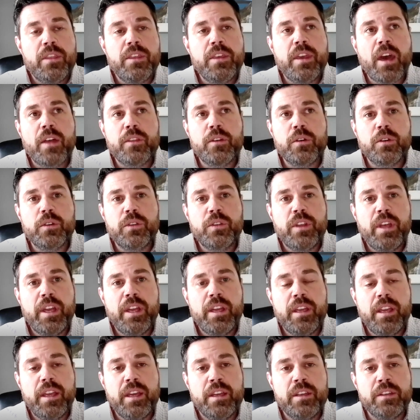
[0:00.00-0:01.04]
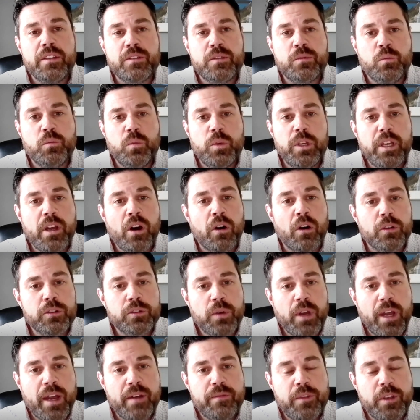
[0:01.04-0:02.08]
The other thing is we
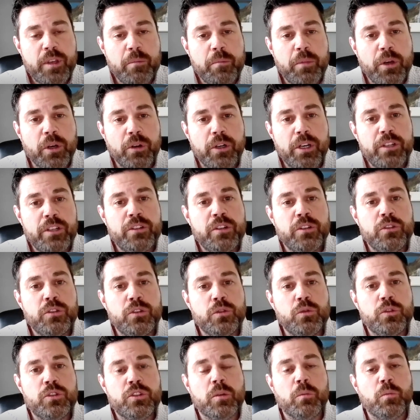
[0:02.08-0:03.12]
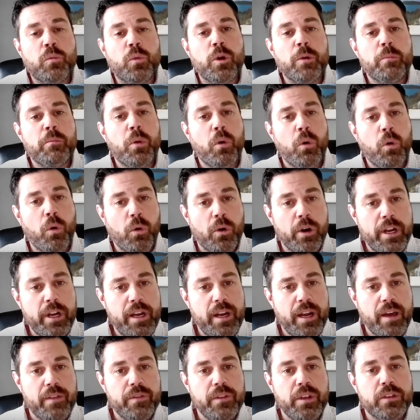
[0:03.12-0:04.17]
also have the ability to do some
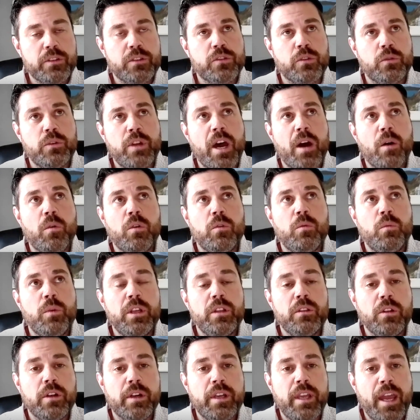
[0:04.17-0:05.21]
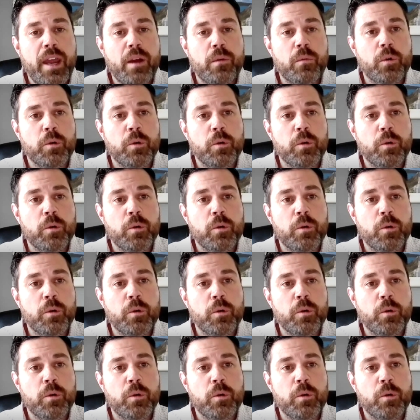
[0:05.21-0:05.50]
reporting on this. So now when we look at